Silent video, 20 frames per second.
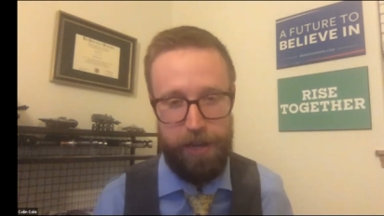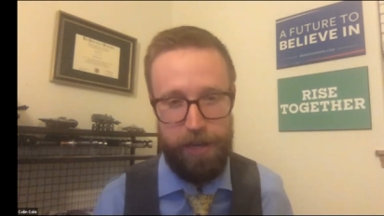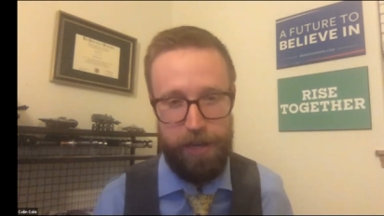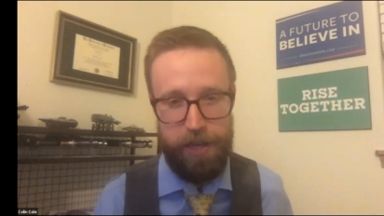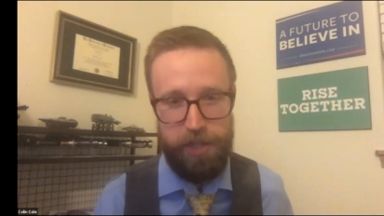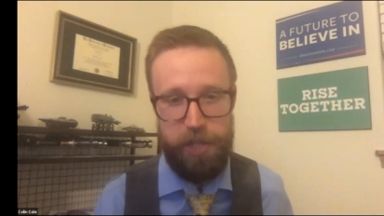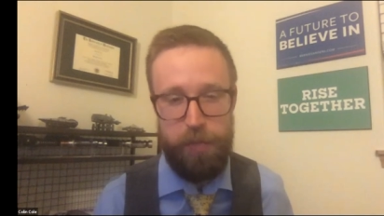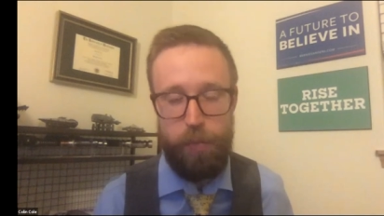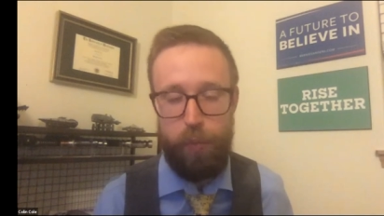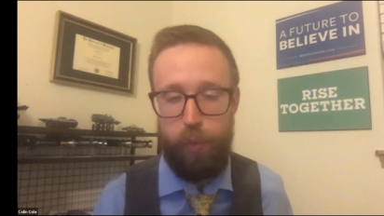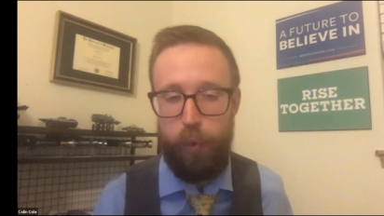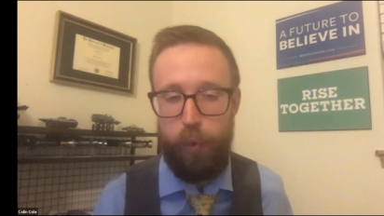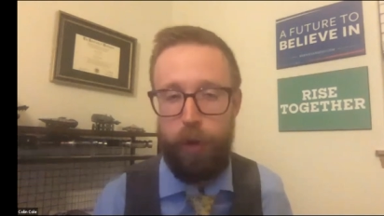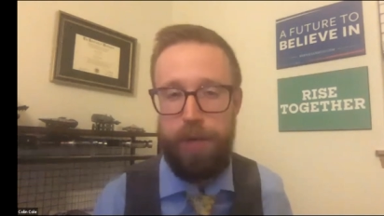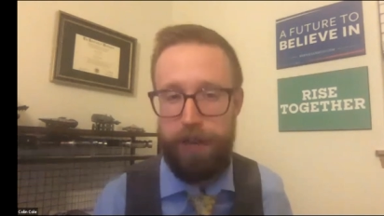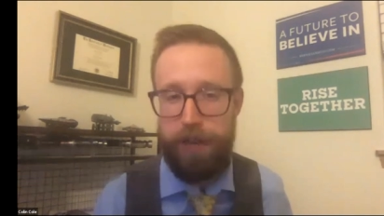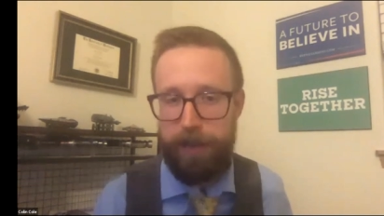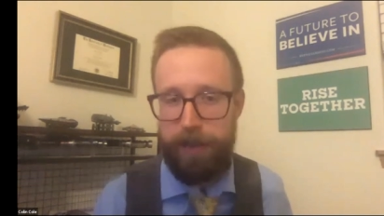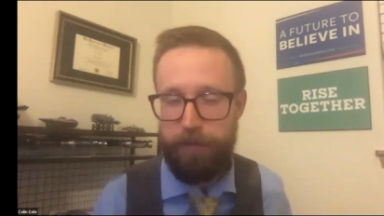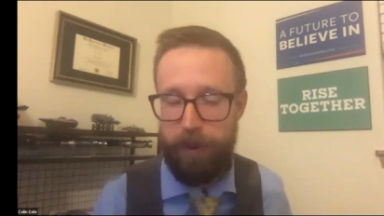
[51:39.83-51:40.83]
she wouldn't
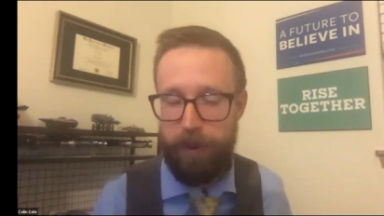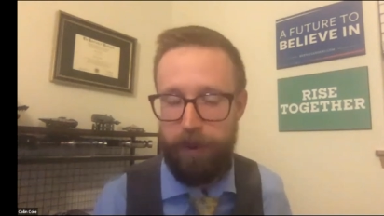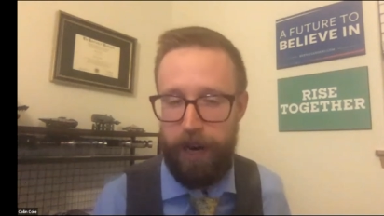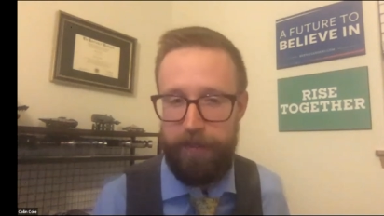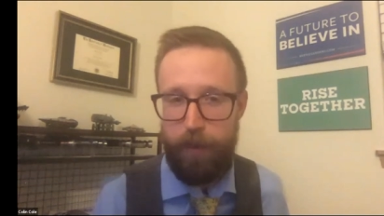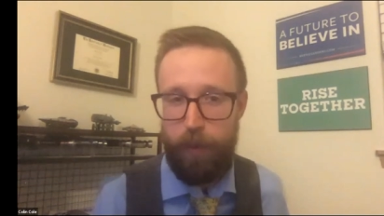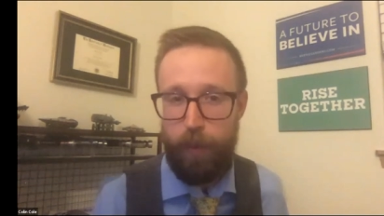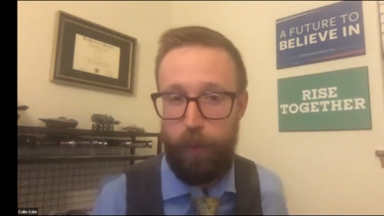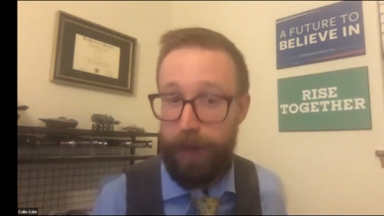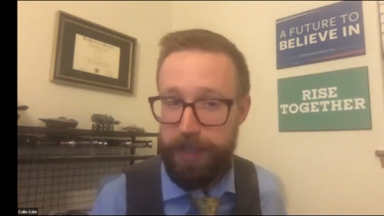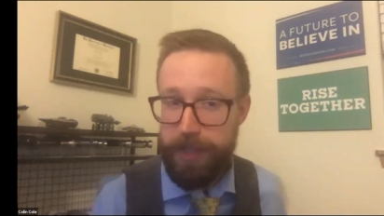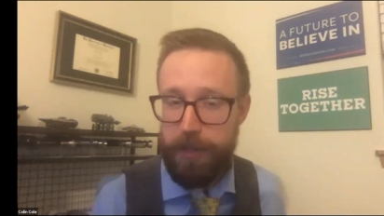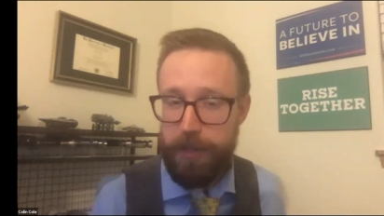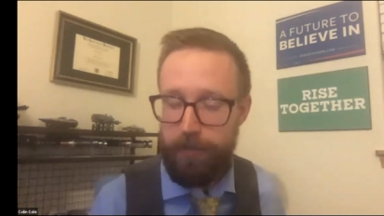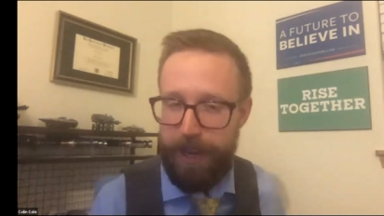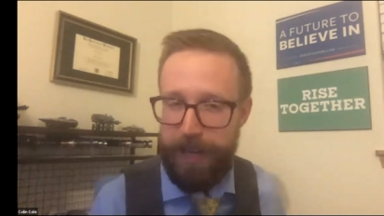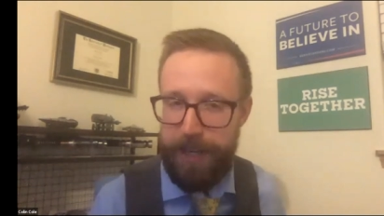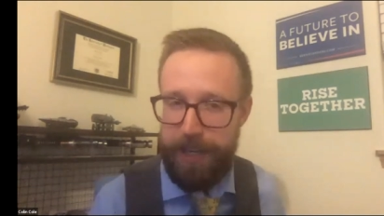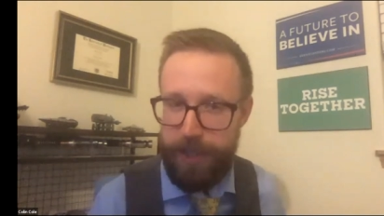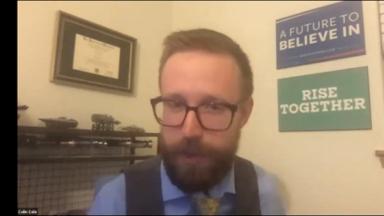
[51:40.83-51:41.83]
have run if it wasn't
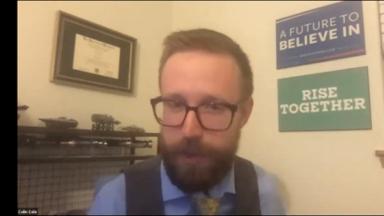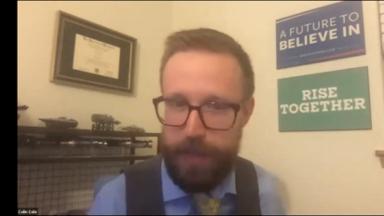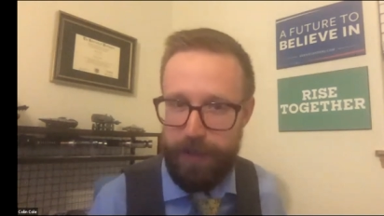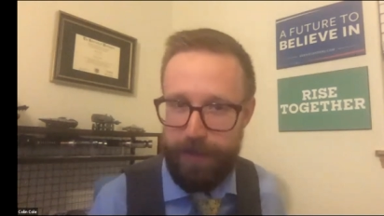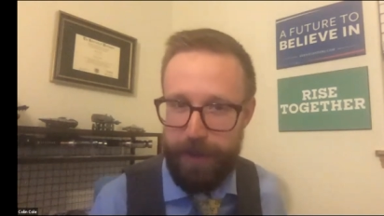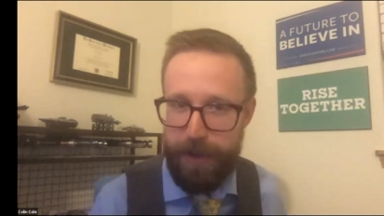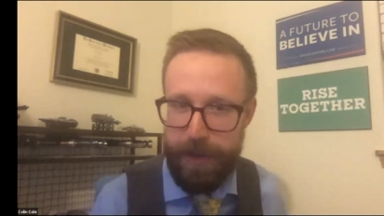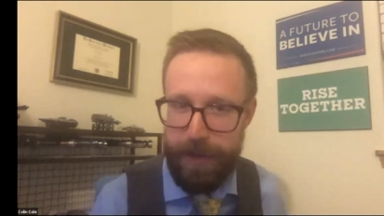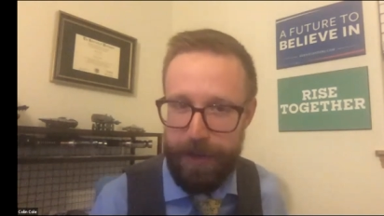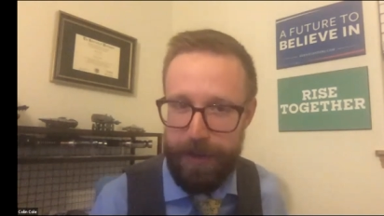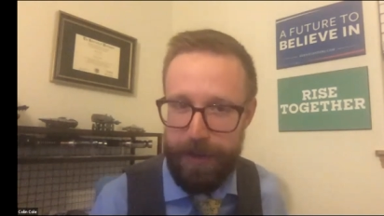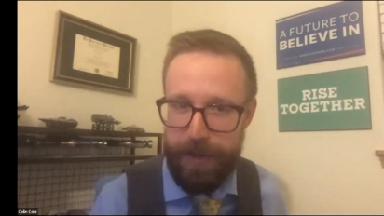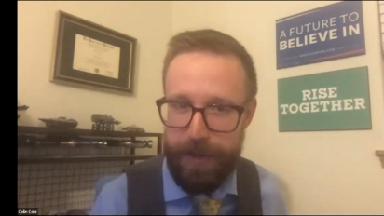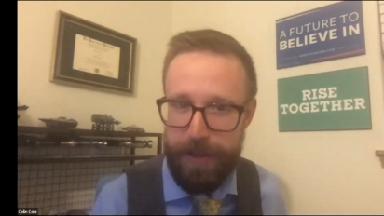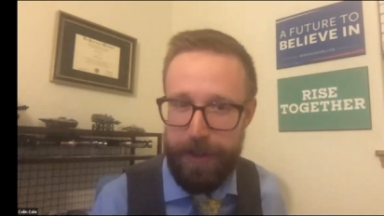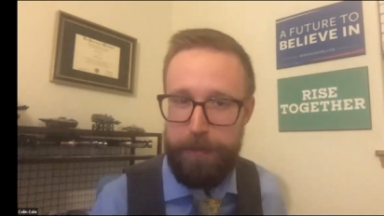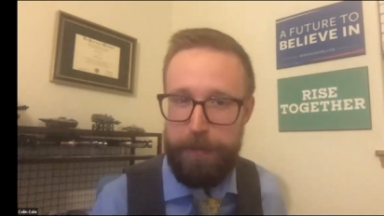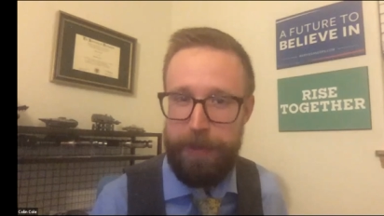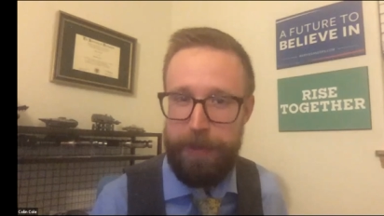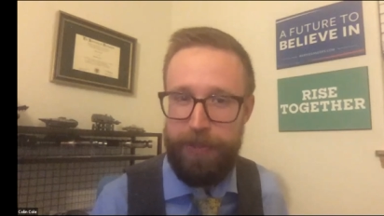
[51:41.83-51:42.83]
ranked choice voting,
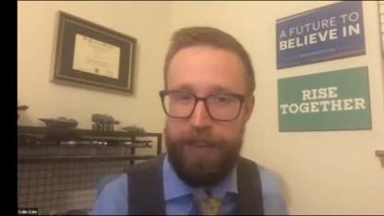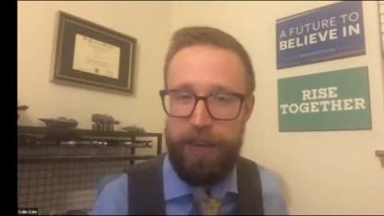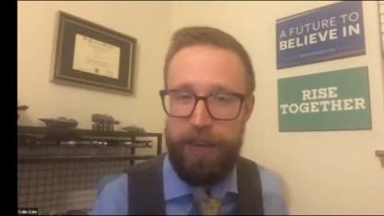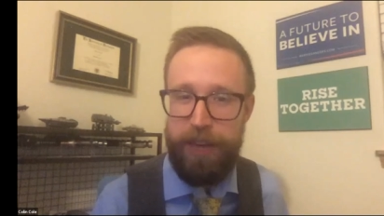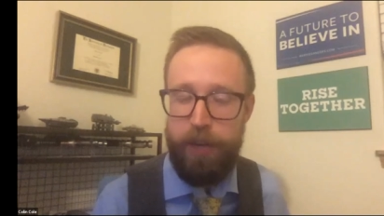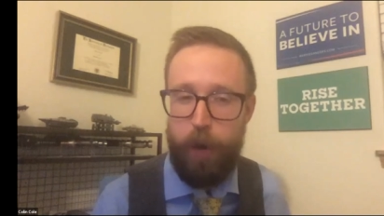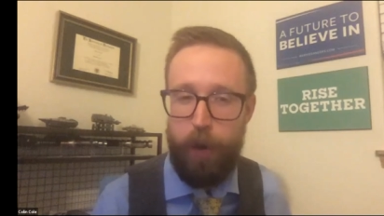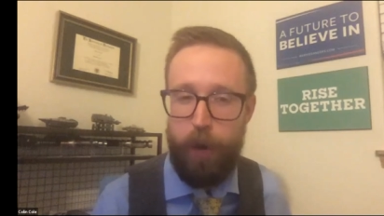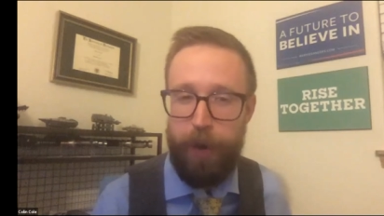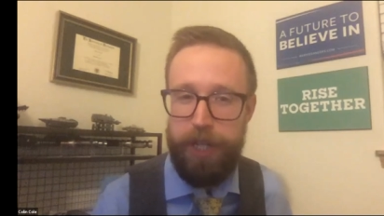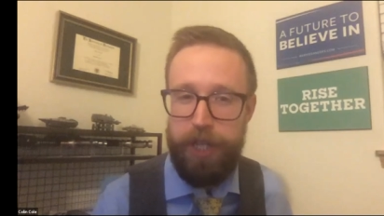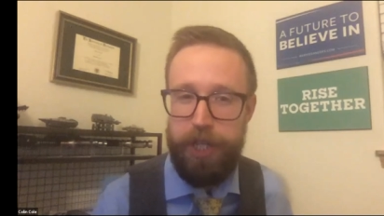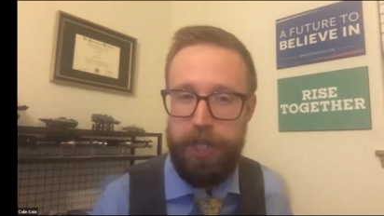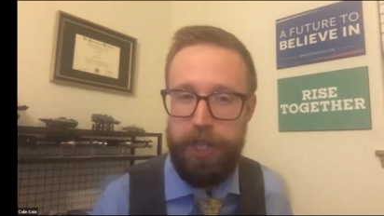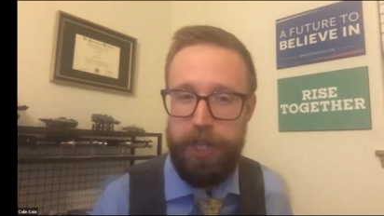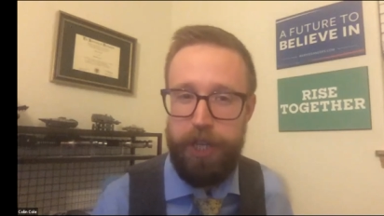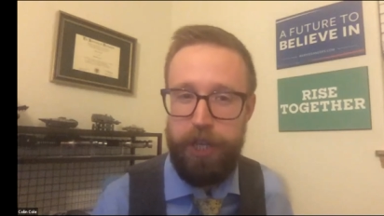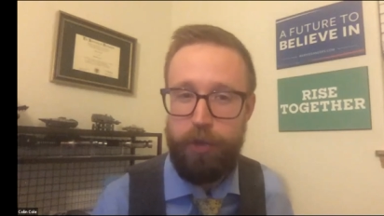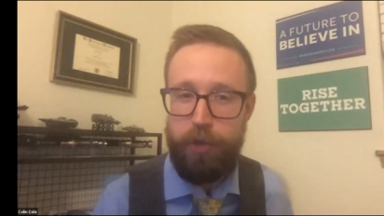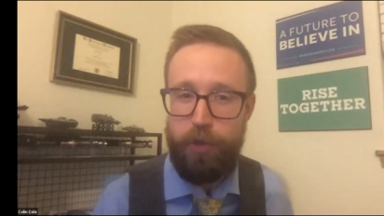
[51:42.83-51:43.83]
but that knowing she
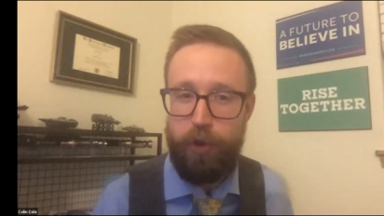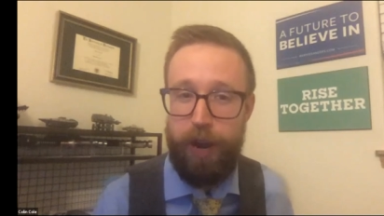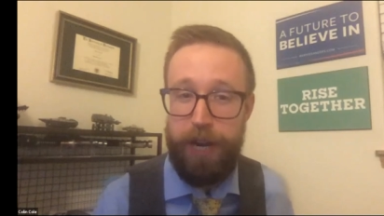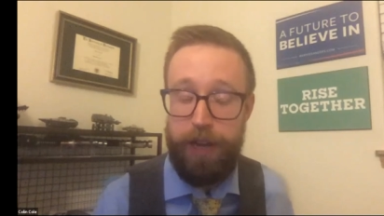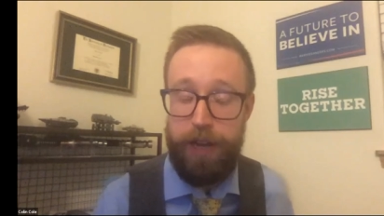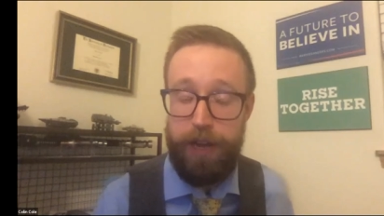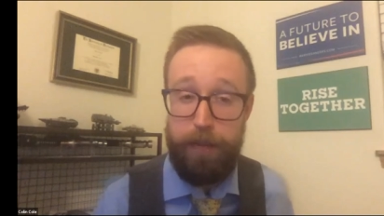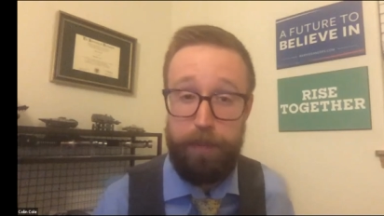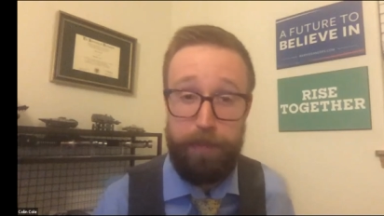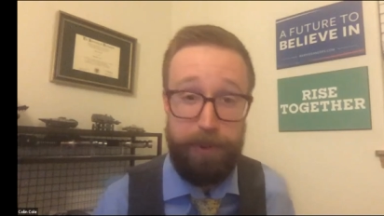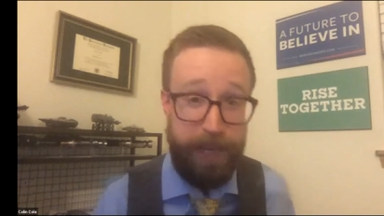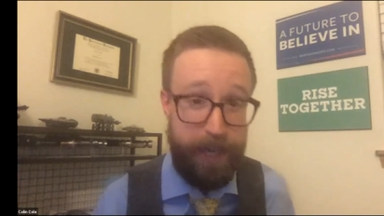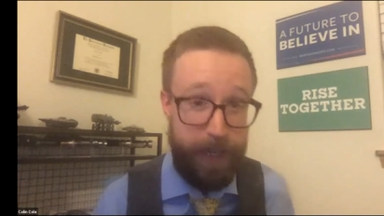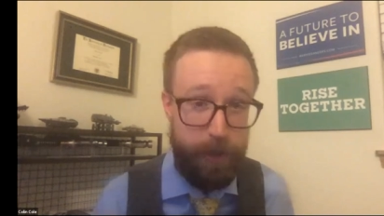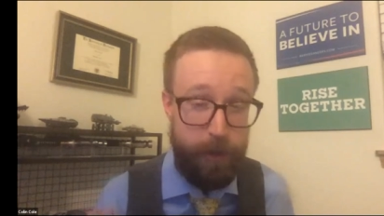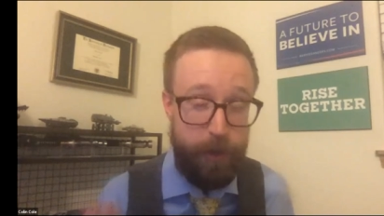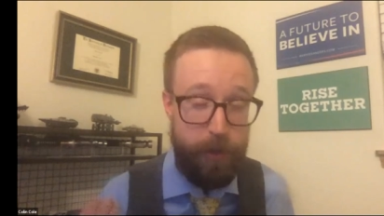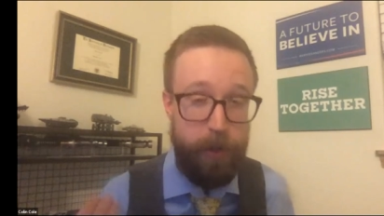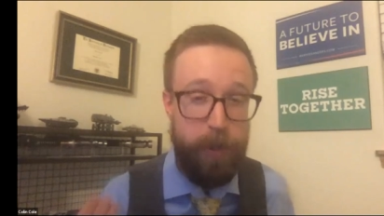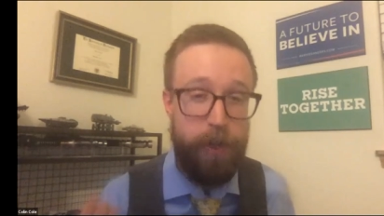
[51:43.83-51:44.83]
could try to
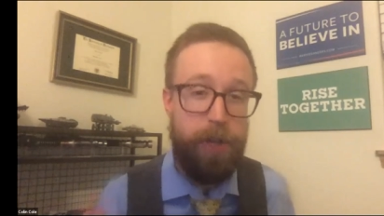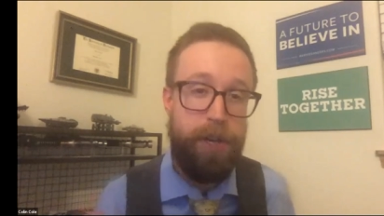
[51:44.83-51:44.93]
appeal